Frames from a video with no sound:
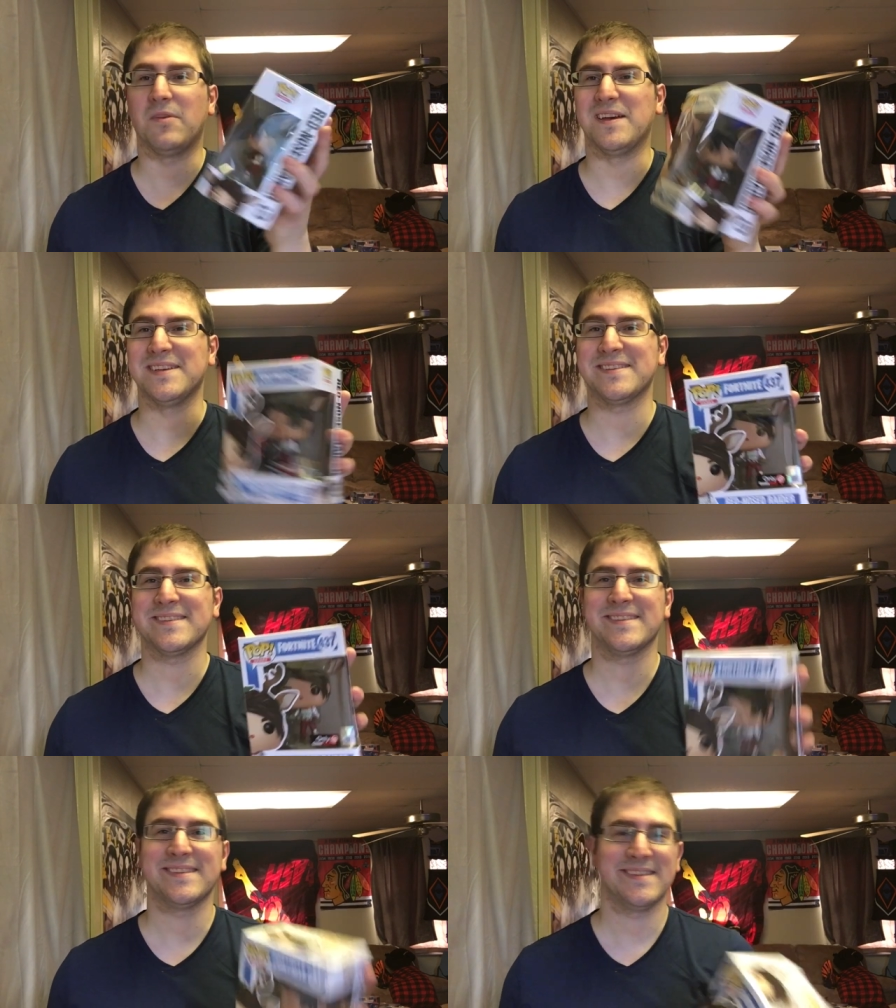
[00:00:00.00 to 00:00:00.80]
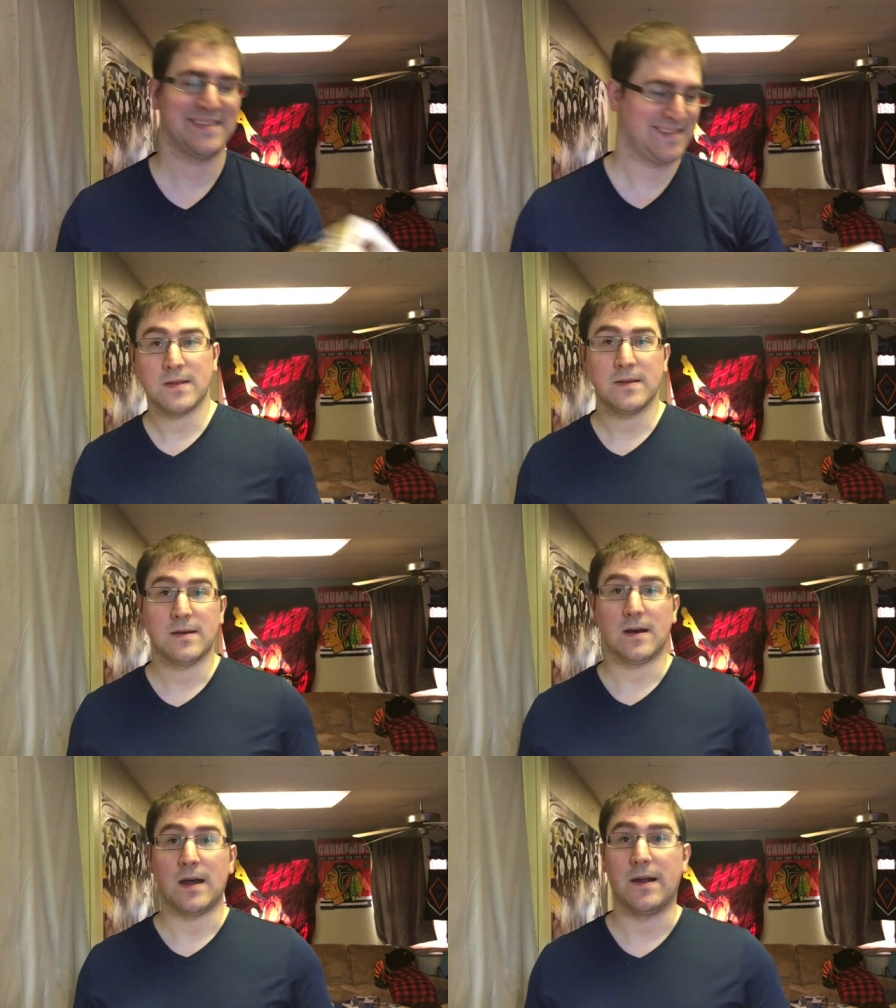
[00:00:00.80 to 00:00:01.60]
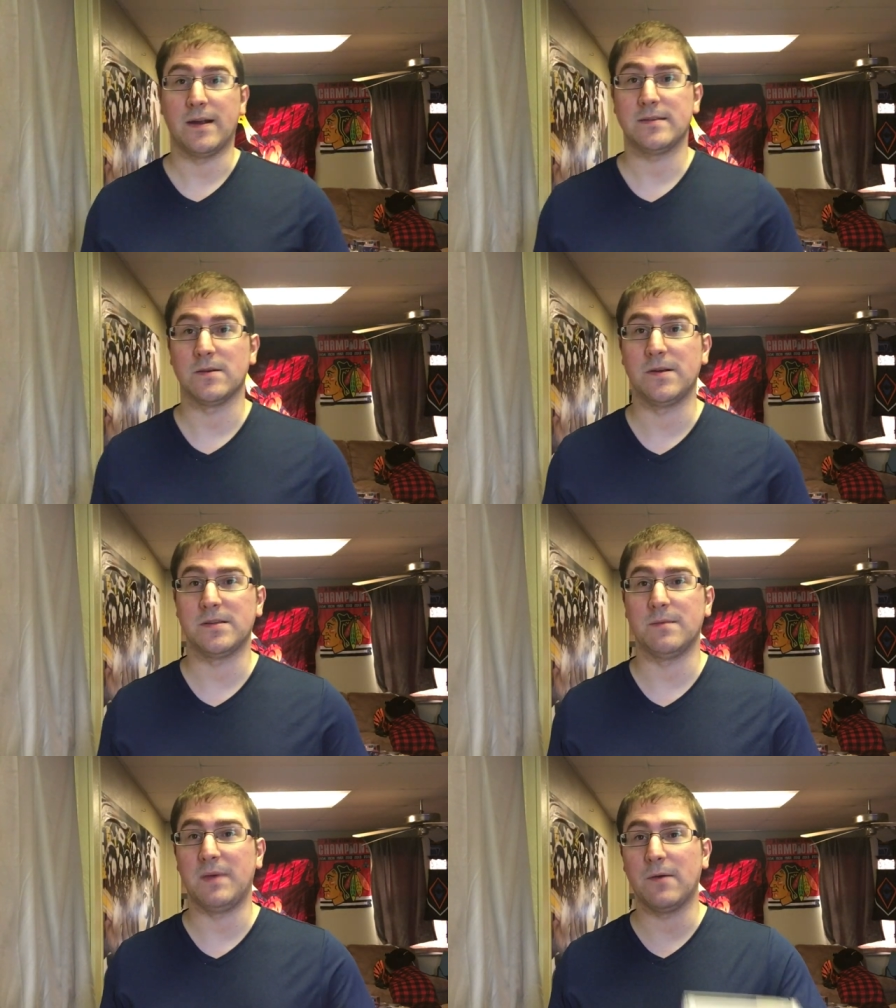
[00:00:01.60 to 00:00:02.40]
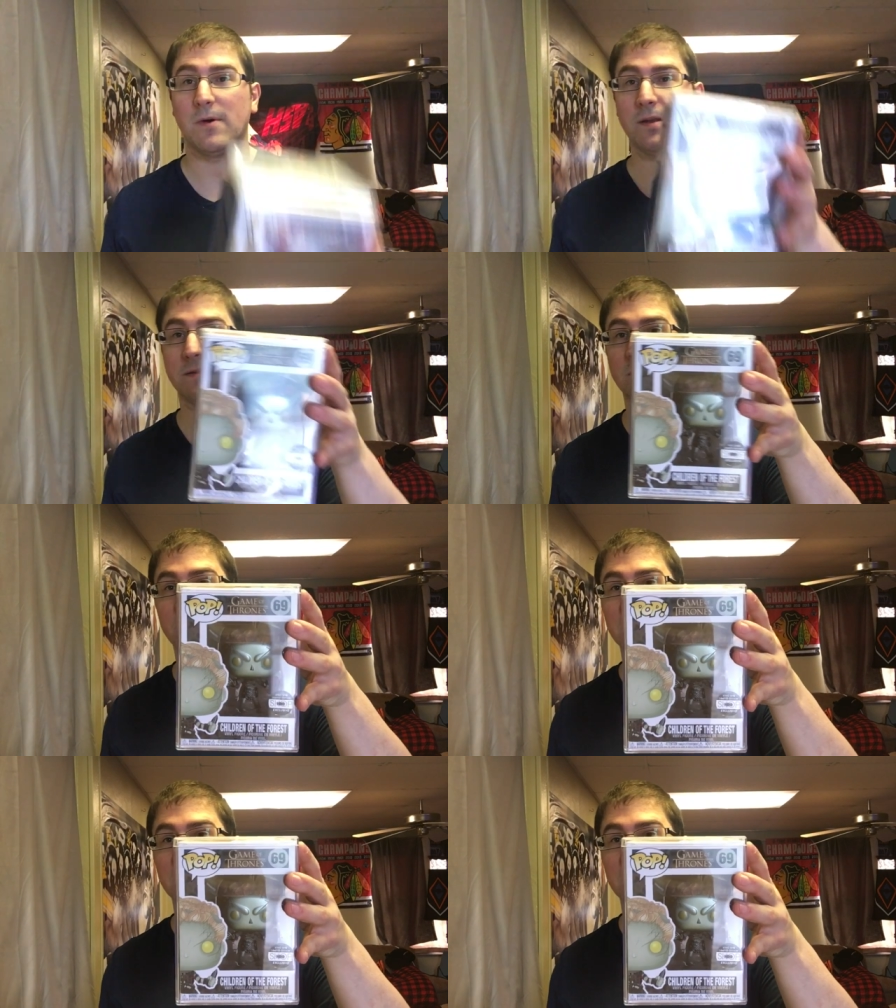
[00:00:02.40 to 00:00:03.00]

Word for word: place. All right, so here's the big one. It's the